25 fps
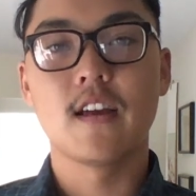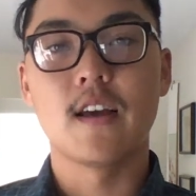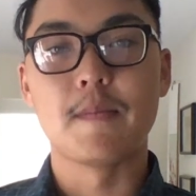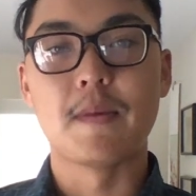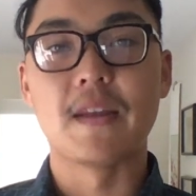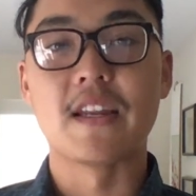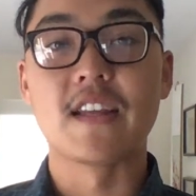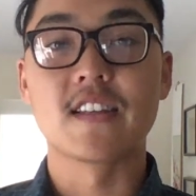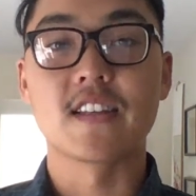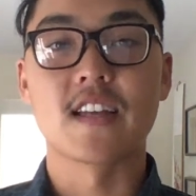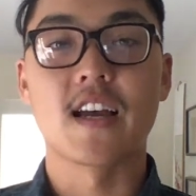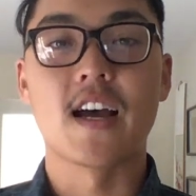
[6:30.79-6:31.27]

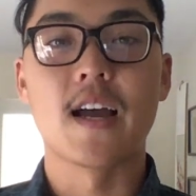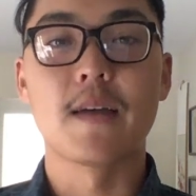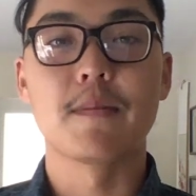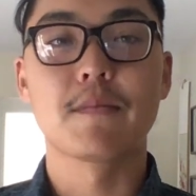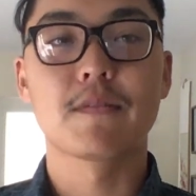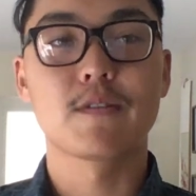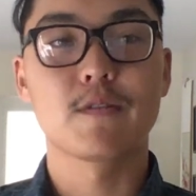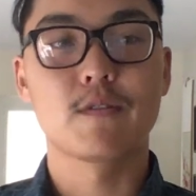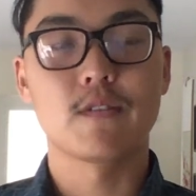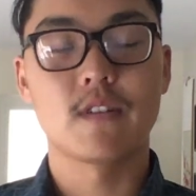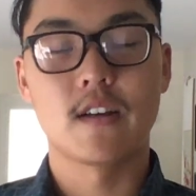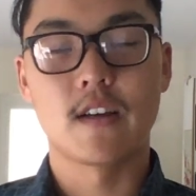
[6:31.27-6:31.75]
many
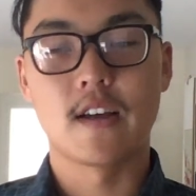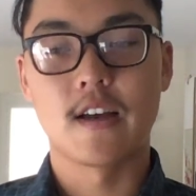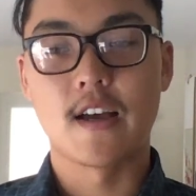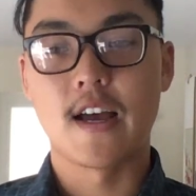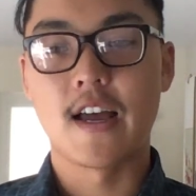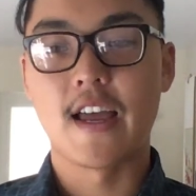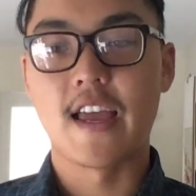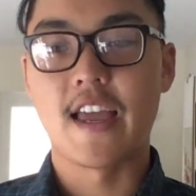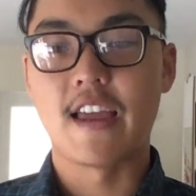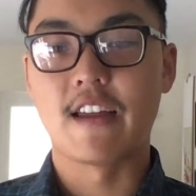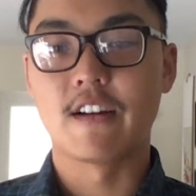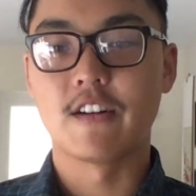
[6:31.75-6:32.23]
times,
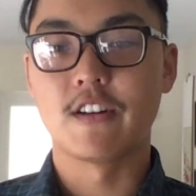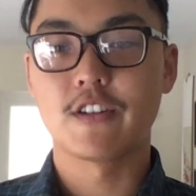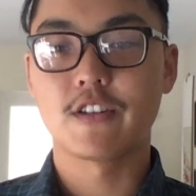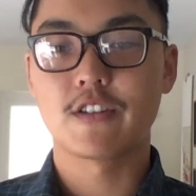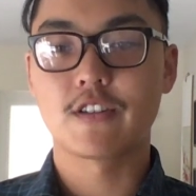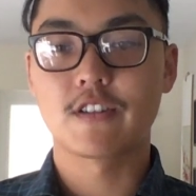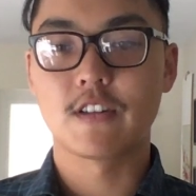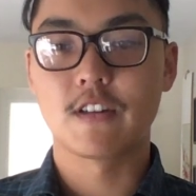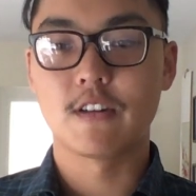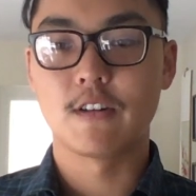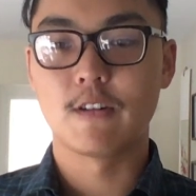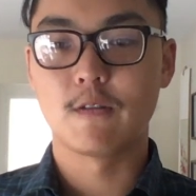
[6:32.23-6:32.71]
and
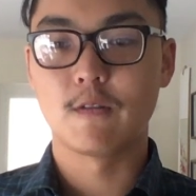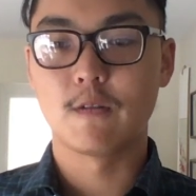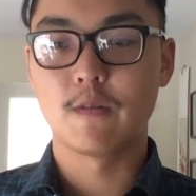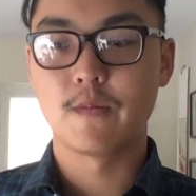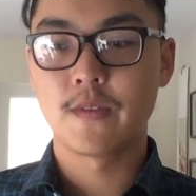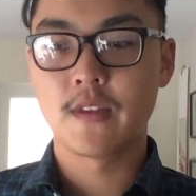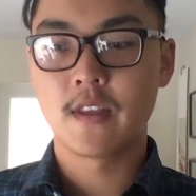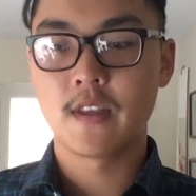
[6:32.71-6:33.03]
also